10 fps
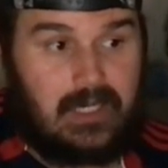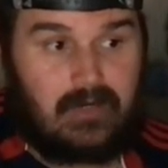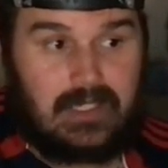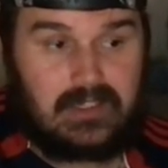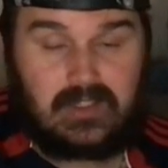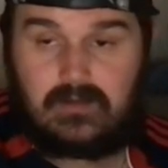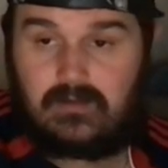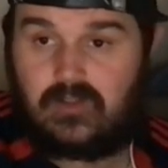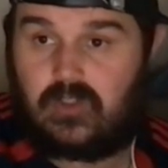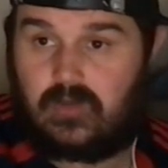ratings
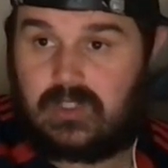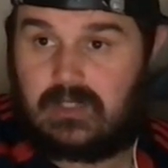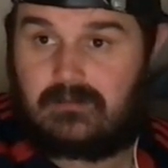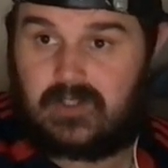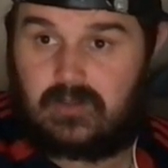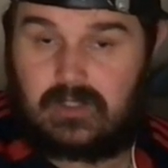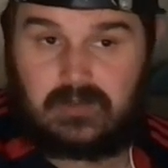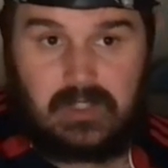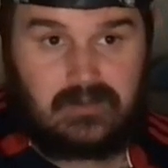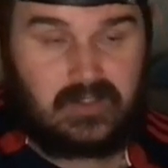due to come soon as well.